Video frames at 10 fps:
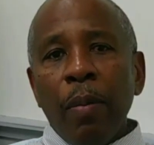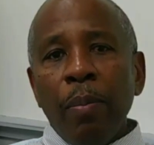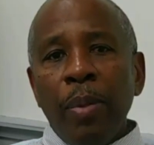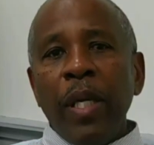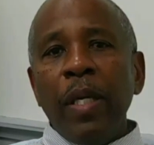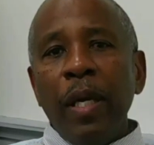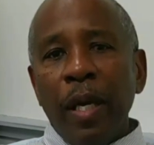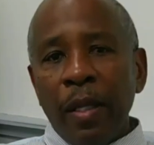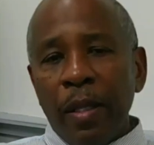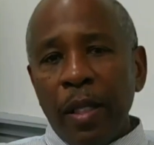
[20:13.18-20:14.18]
be
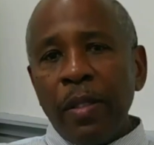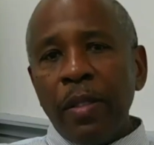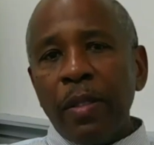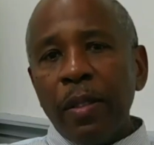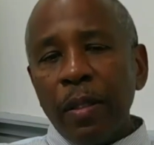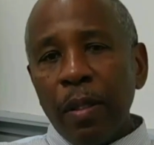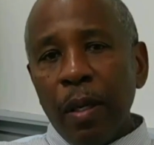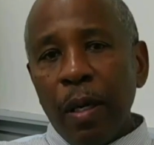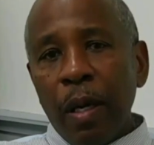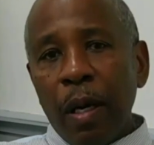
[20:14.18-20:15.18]
in this
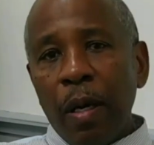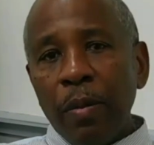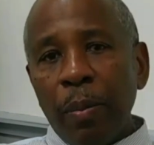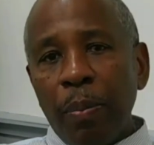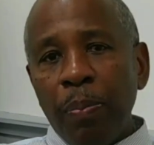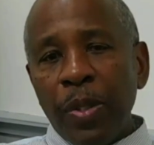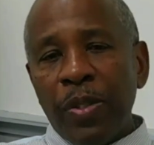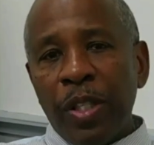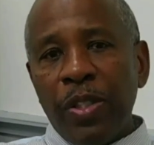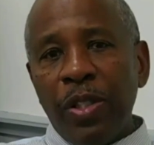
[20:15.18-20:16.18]

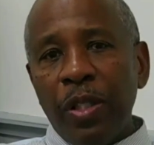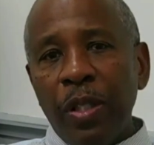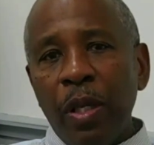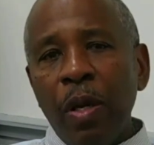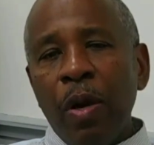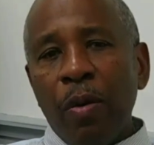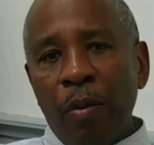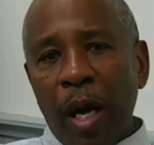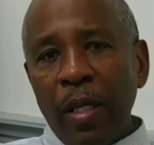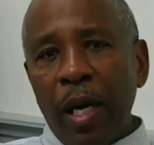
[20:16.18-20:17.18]
position
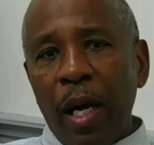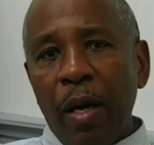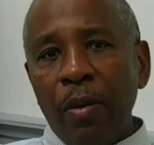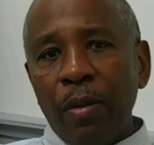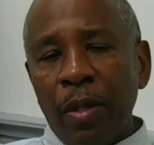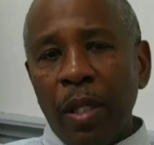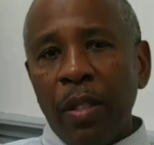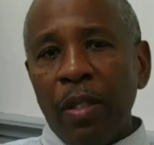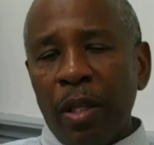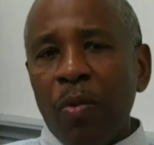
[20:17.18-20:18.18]
right now
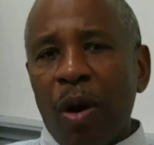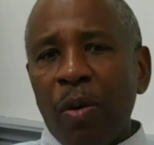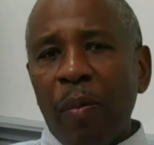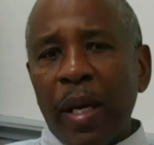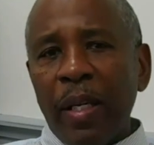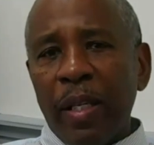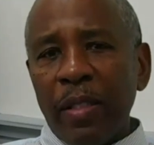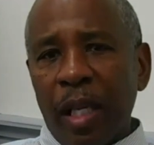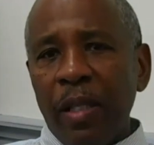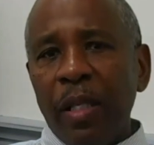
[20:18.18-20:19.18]
than Ronald
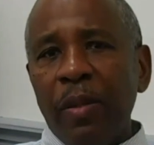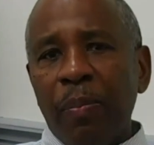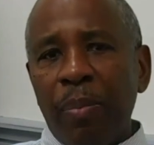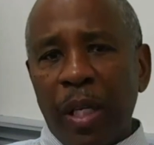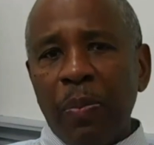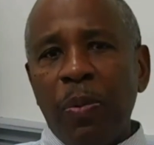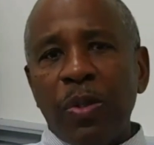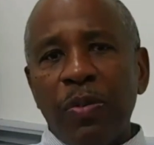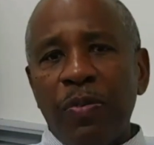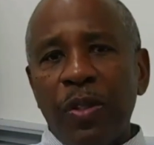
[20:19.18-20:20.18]
McInnis. I think the best
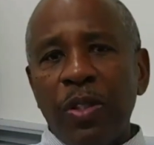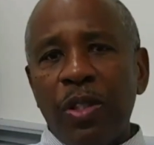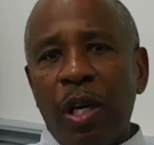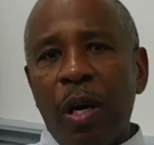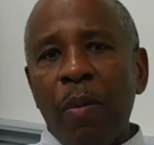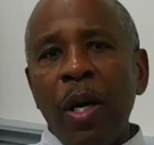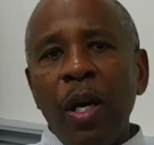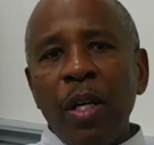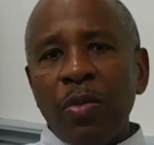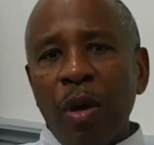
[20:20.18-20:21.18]
person for this job
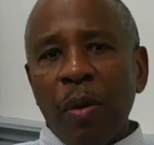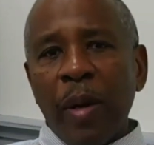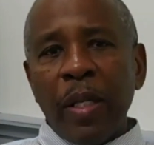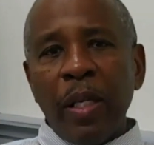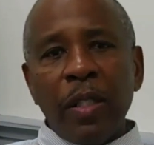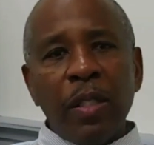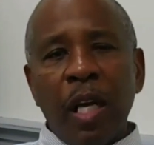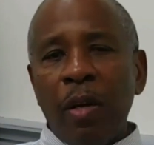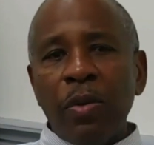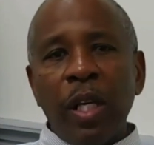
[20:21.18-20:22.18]
is Ronald McInnis, and
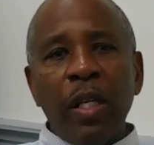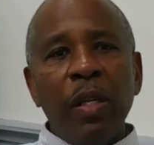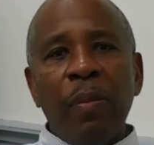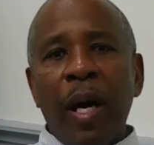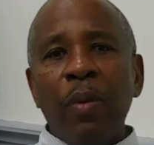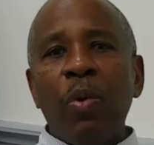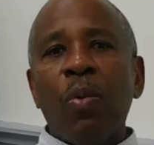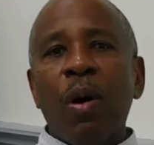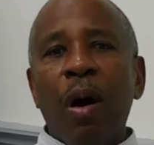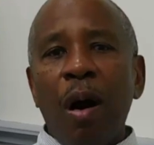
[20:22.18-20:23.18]
I don't think anybody will
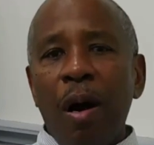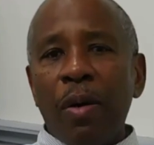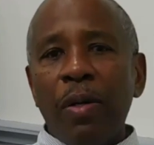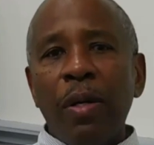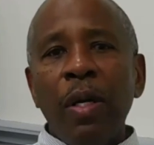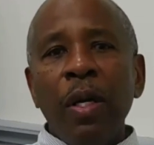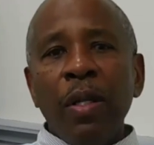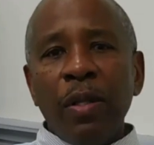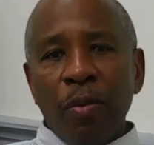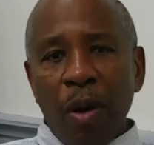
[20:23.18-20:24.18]
work harder
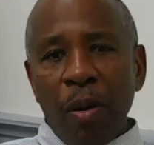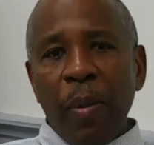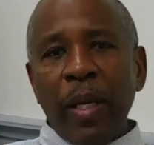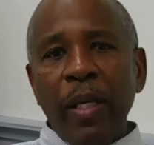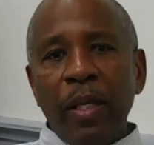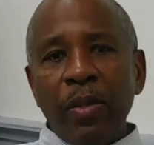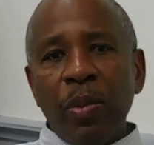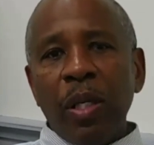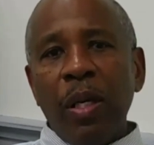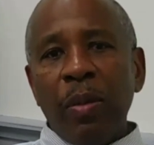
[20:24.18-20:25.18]
than Ronald McInnis
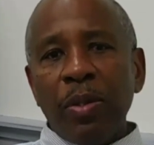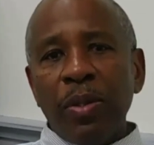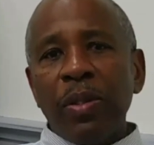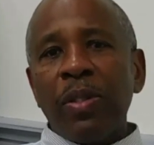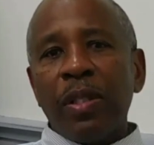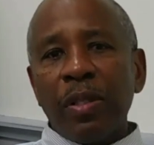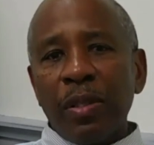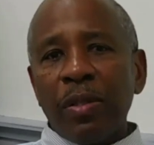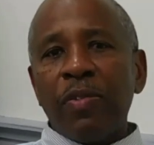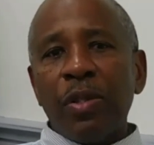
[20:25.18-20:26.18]
when it comes to the
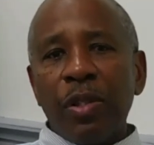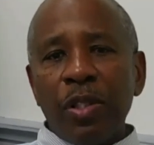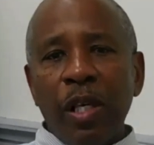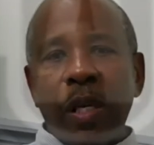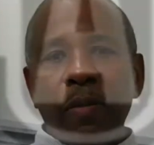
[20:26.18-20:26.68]
citizens of Georgetown.